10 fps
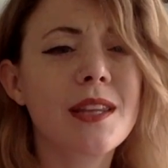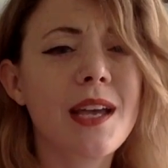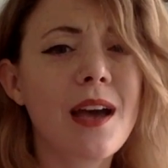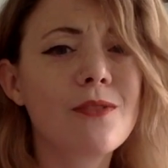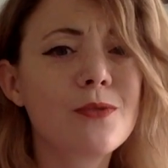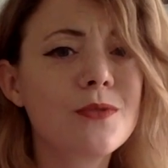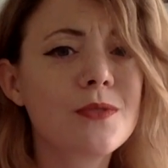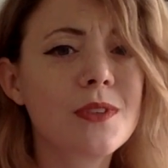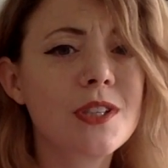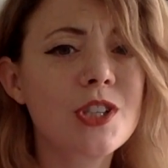They have
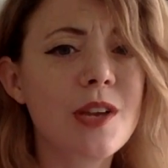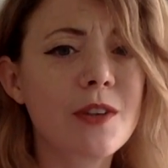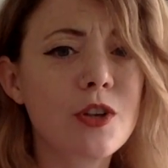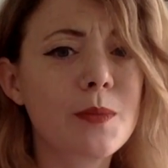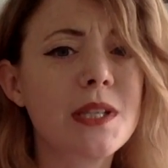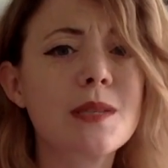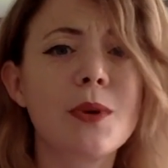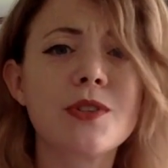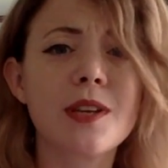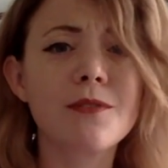shaving cream that
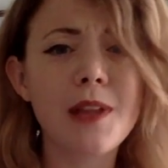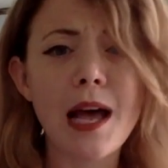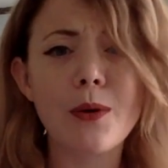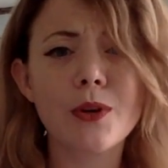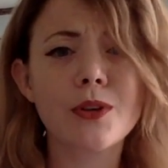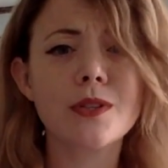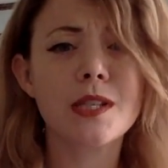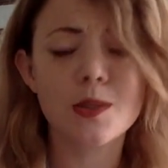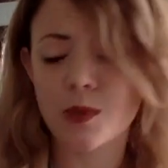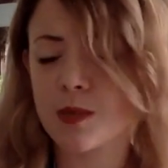smells like flowers,
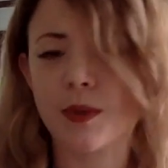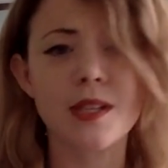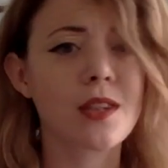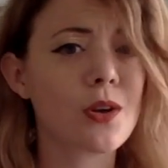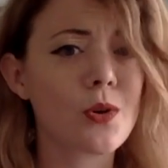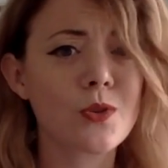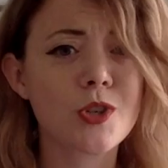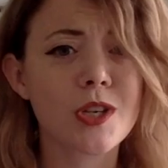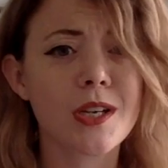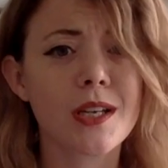this one smells like the
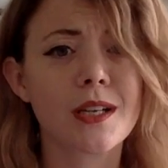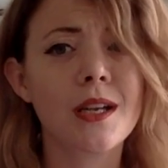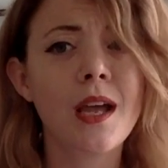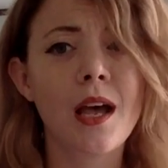ocean,